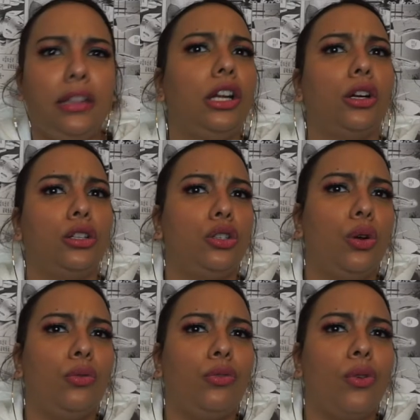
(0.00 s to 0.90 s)
their
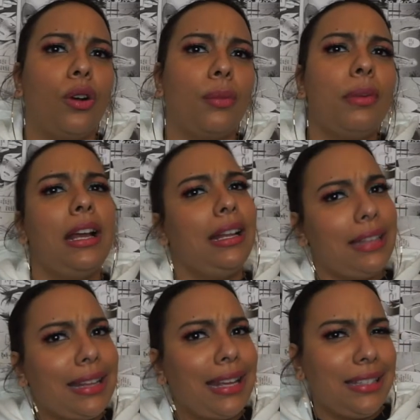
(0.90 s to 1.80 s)
adult form
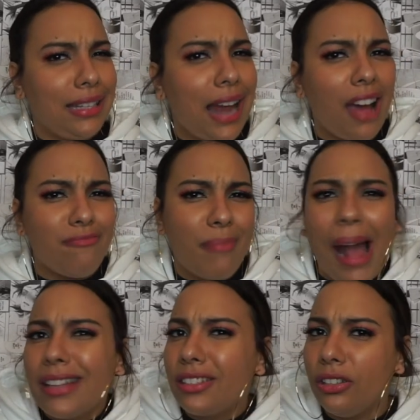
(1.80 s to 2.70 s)
that they did have
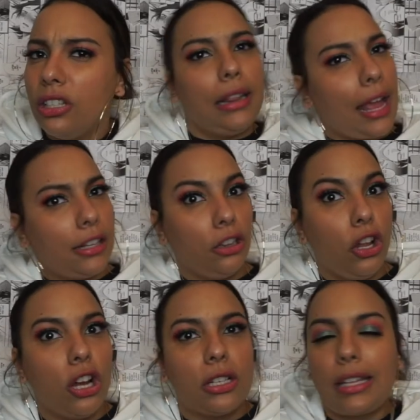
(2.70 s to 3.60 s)
masculine like
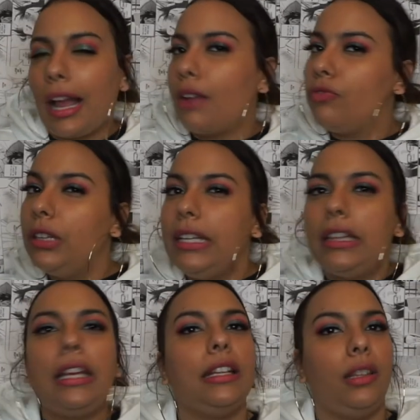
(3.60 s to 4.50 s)
looks. Like, I really
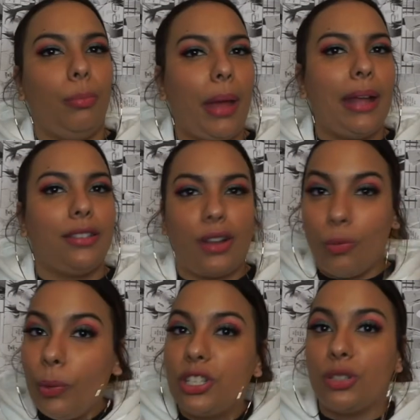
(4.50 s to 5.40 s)
think it depends
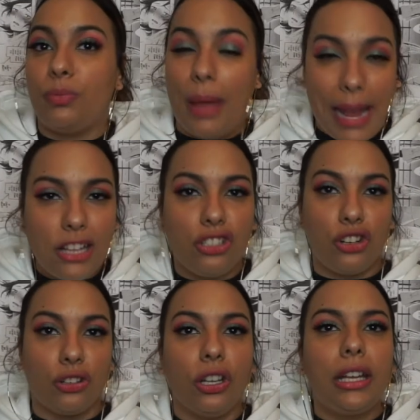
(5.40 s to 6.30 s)
on which page
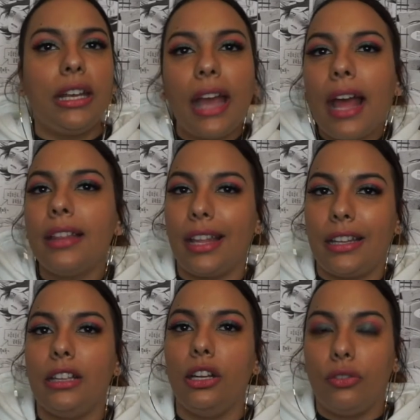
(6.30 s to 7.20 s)
you're looking at that
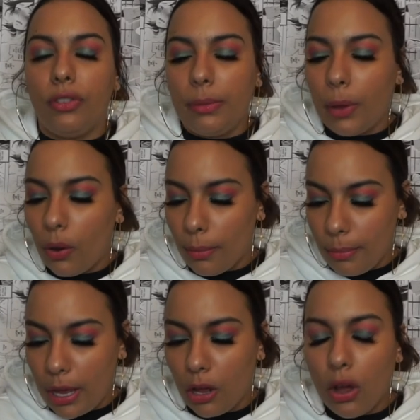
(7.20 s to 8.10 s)
they look female or
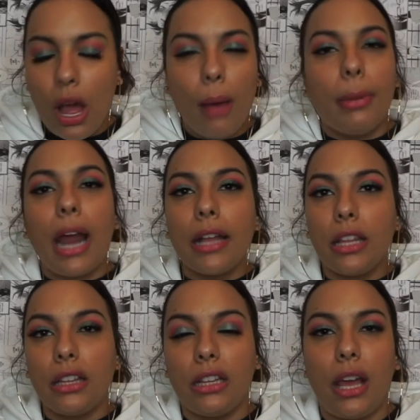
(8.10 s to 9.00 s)
male. But I
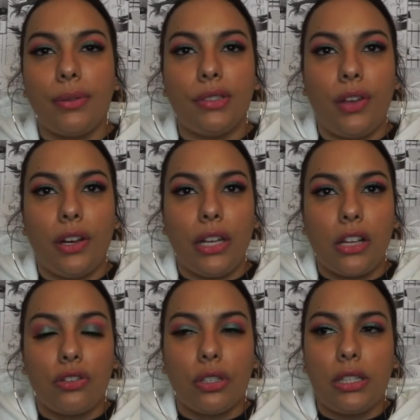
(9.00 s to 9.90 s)
thought that that was very
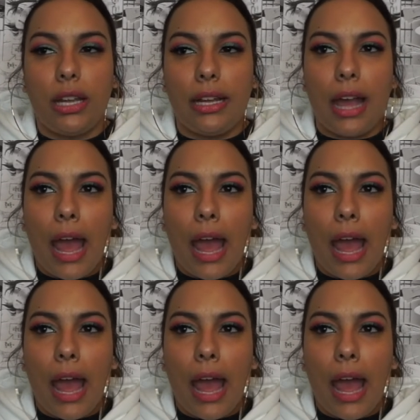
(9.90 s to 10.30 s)
interesting.